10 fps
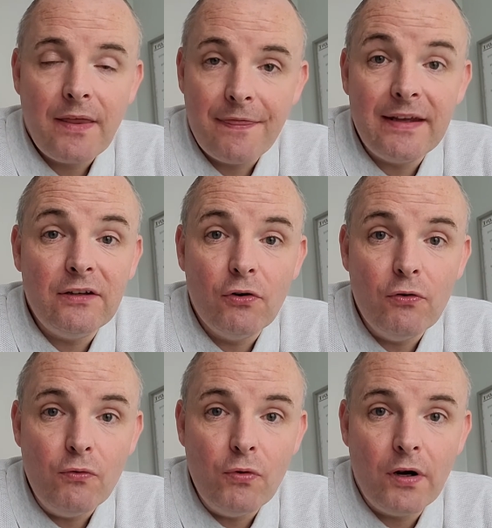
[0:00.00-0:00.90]
they
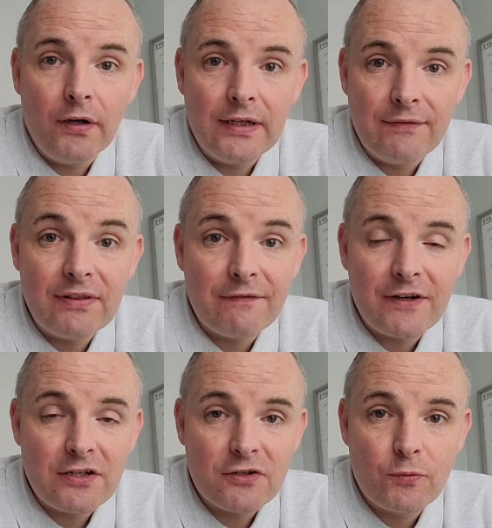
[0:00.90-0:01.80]
know, given the
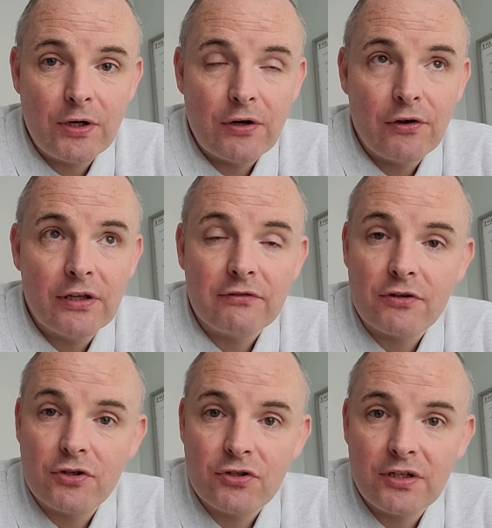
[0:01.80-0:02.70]
features we are now
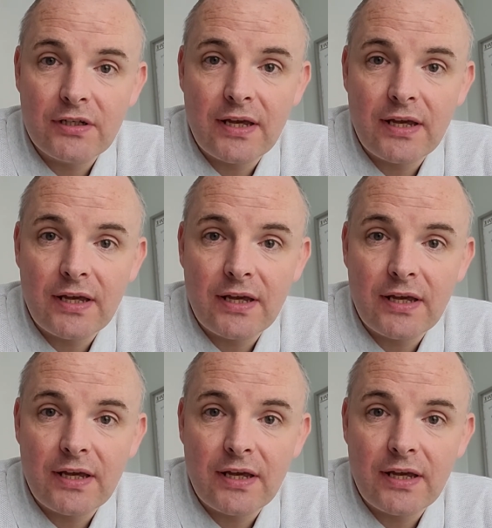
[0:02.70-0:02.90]
introducing